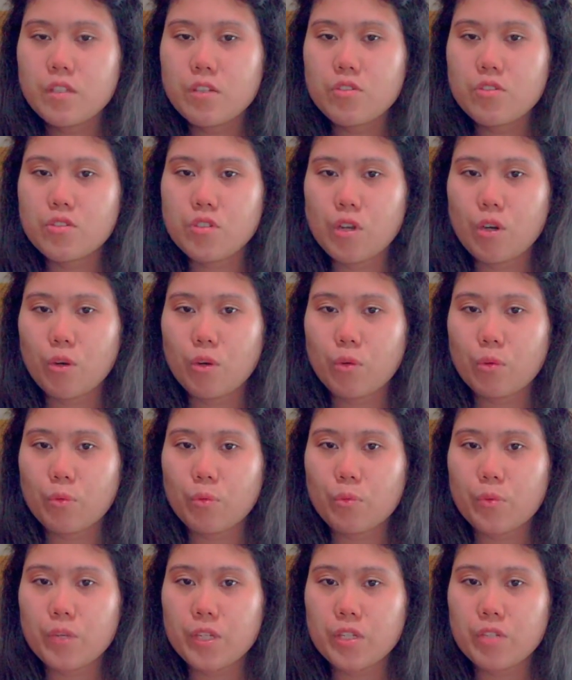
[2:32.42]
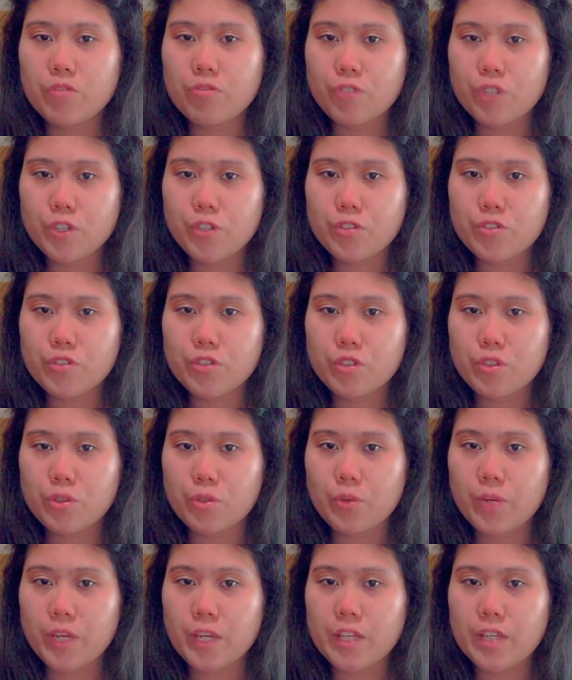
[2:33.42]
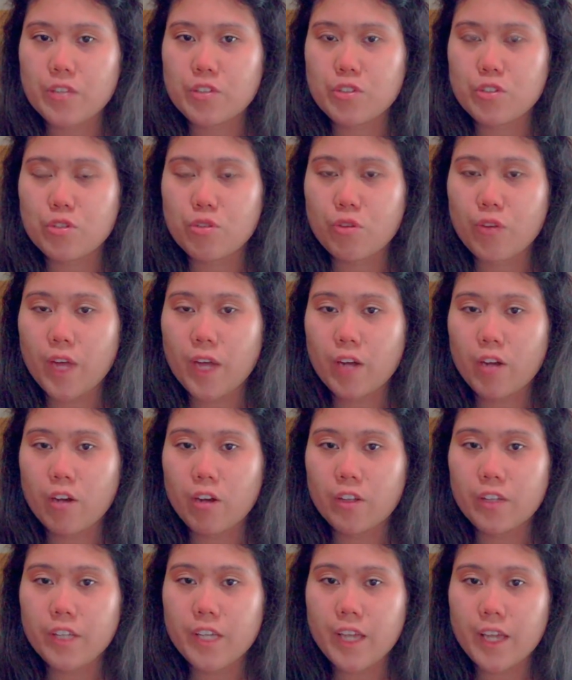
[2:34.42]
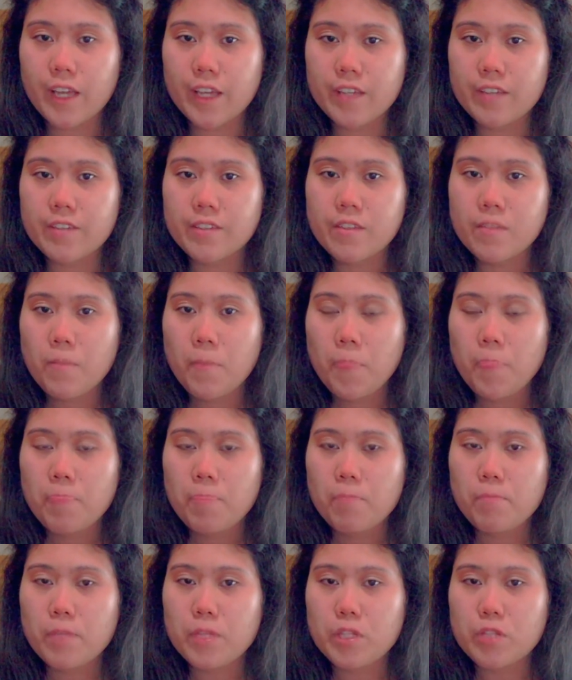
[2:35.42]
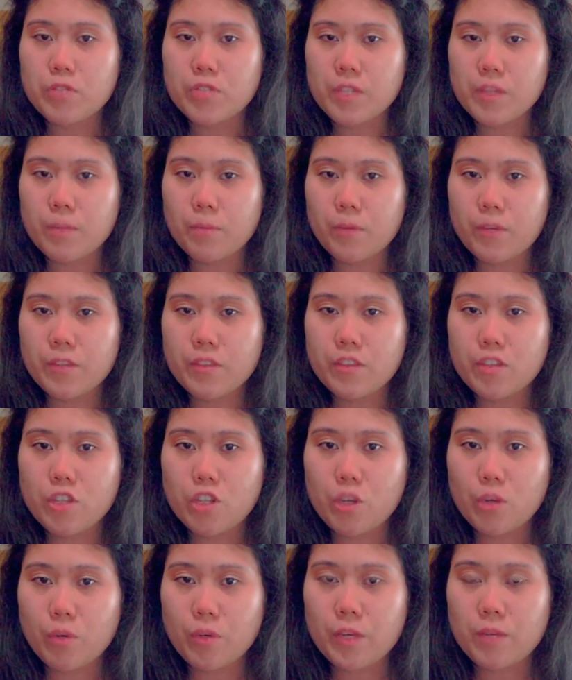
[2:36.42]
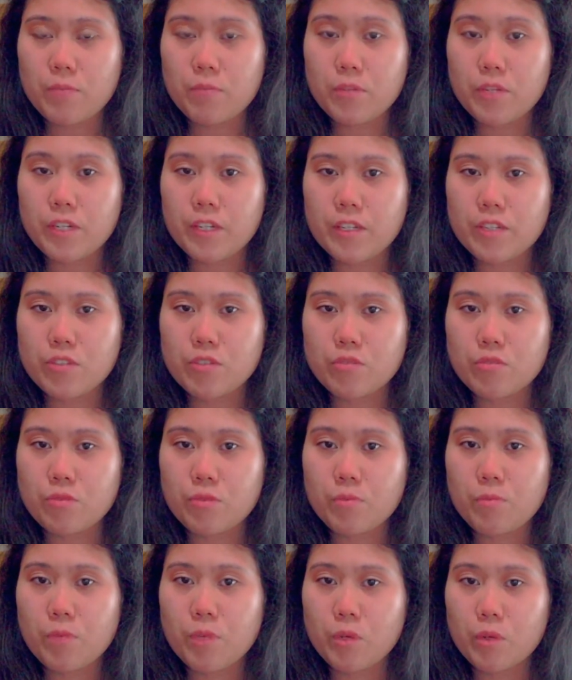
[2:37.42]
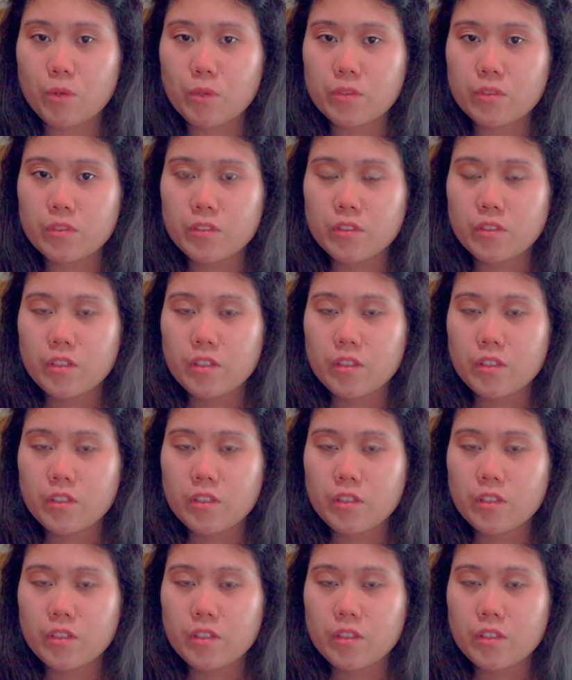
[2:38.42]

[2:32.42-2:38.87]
So what you first do is you crack all the eggs, but you separate the yolk and put it into a bowl.